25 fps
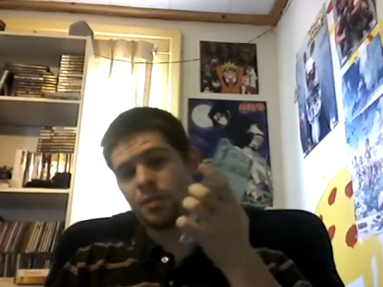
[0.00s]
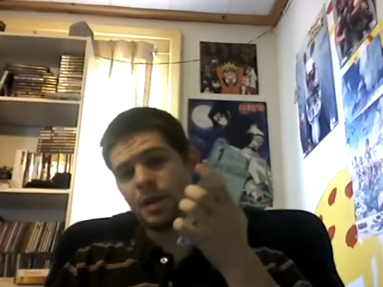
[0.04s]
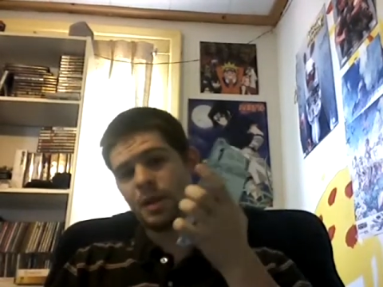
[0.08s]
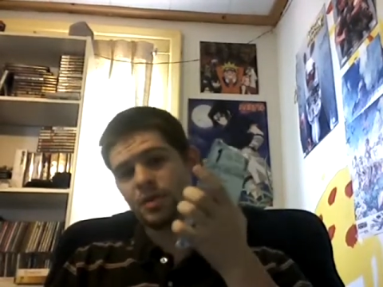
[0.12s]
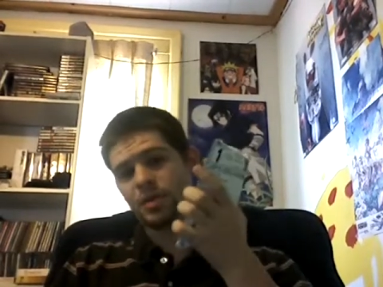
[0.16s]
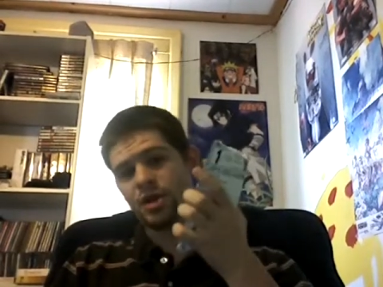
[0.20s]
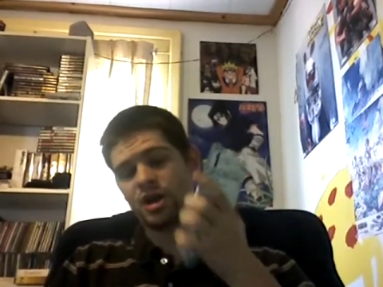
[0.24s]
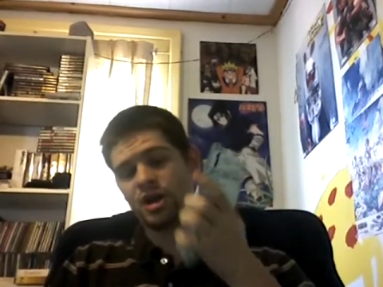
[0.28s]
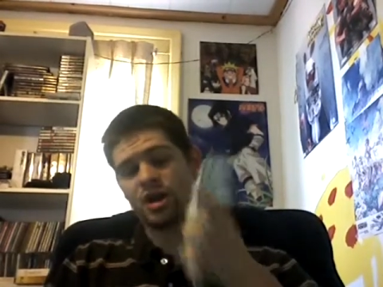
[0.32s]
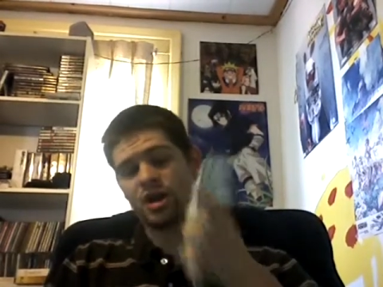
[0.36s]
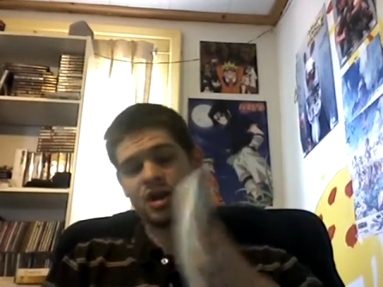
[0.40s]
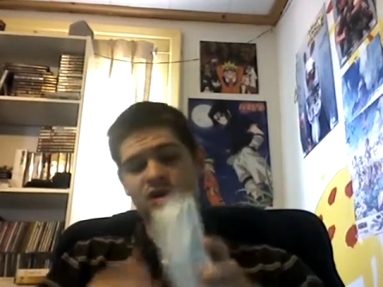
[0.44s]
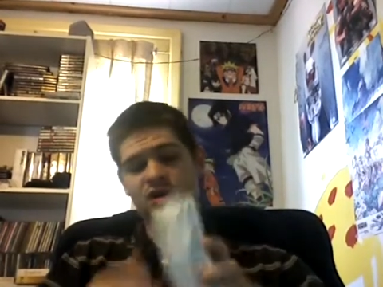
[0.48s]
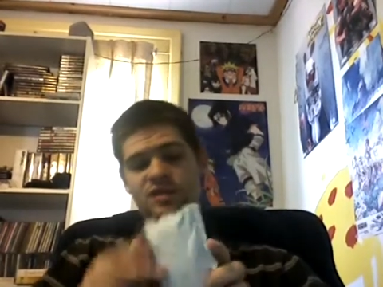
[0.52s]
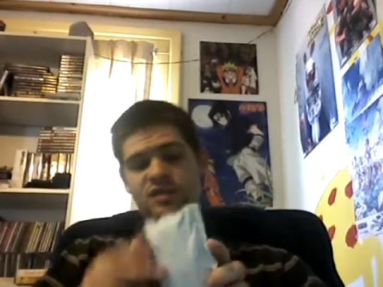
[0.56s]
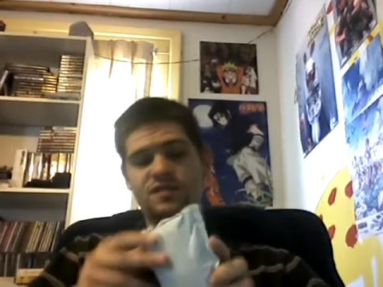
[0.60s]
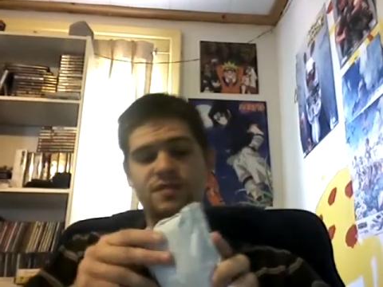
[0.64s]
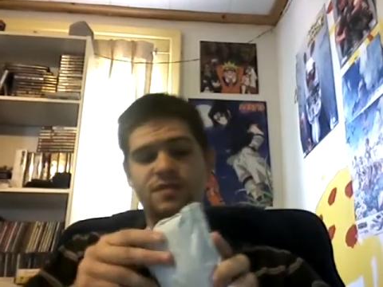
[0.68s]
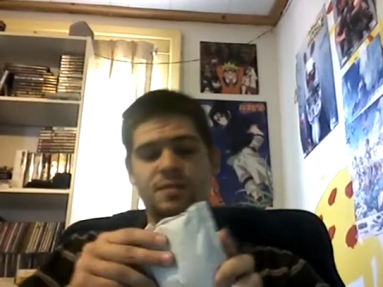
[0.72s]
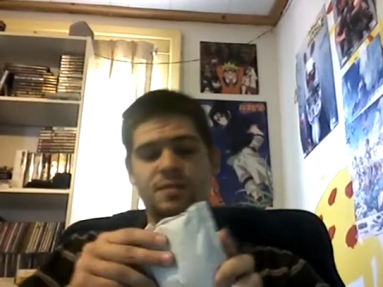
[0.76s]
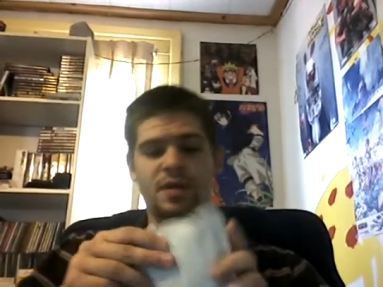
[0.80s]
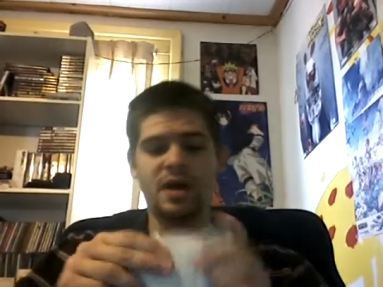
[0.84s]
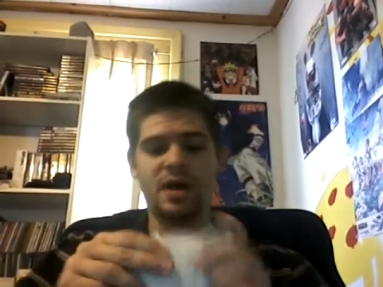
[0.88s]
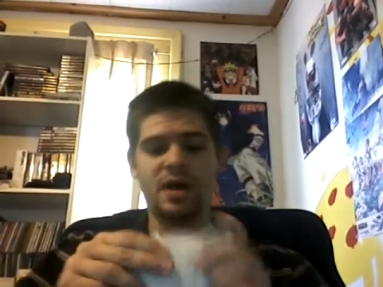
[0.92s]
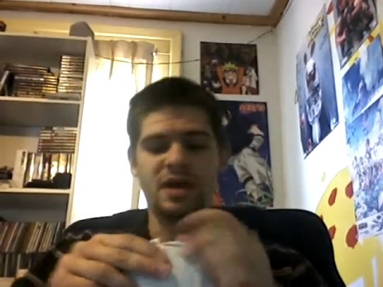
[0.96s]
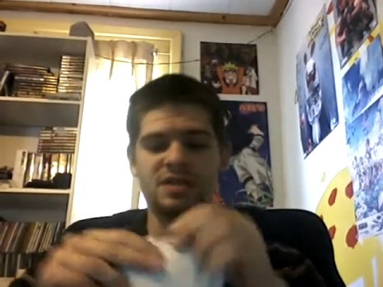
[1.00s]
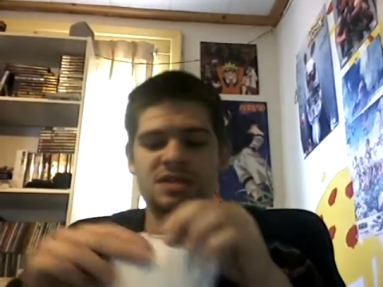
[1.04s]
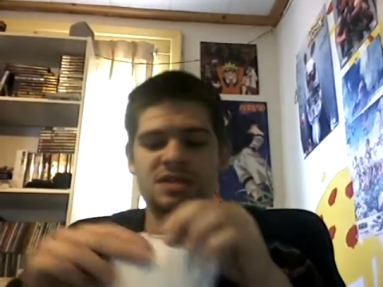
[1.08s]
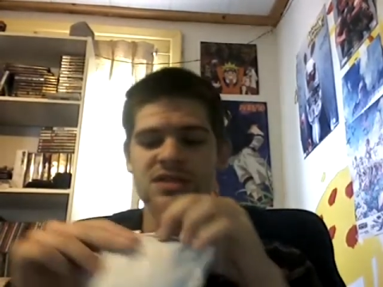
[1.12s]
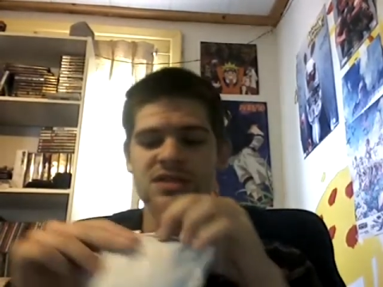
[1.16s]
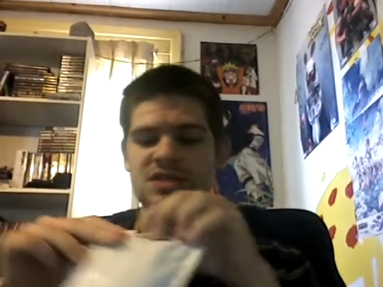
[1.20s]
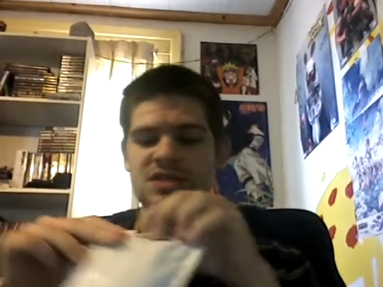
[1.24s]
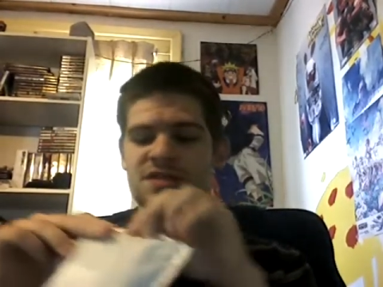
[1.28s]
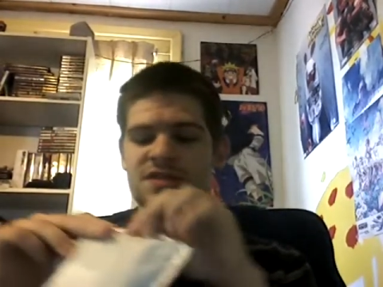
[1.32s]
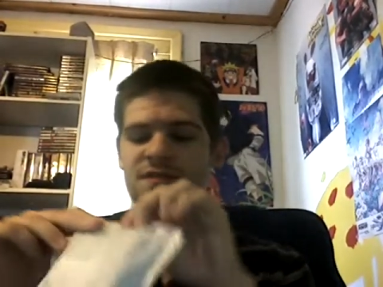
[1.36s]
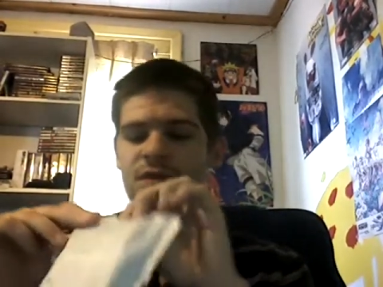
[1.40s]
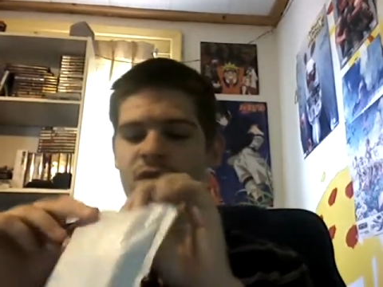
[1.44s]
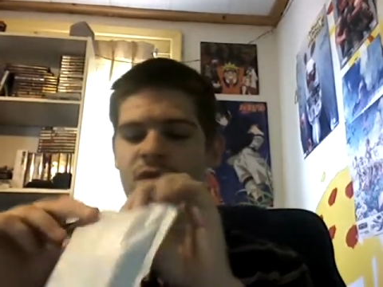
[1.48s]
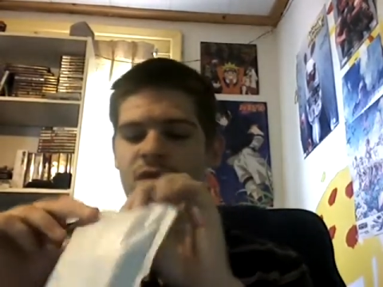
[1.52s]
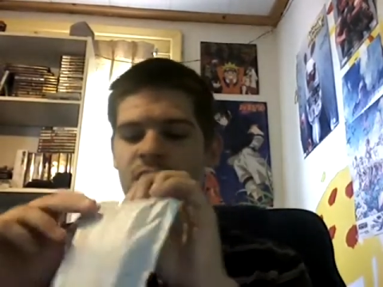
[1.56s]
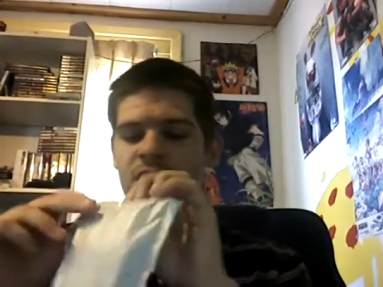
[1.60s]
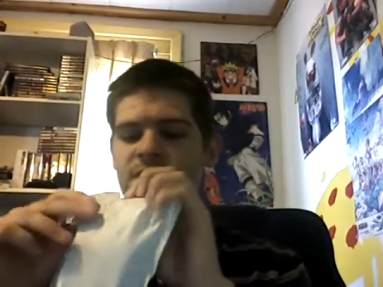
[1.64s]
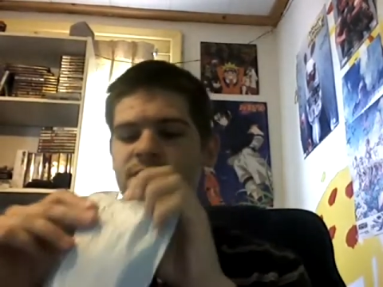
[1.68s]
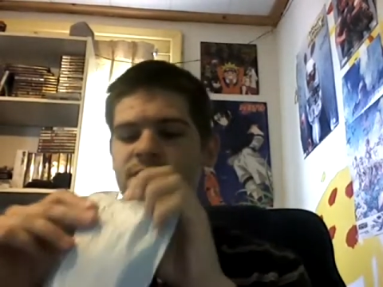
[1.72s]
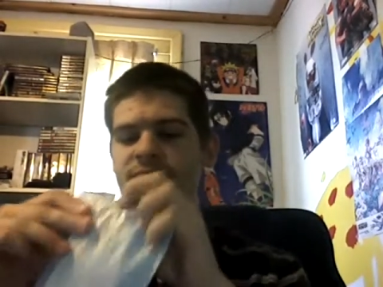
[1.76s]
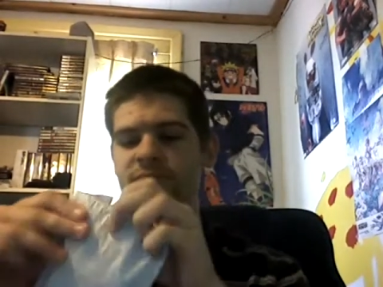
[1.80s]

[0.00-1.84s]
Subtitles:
memory cards for my N64.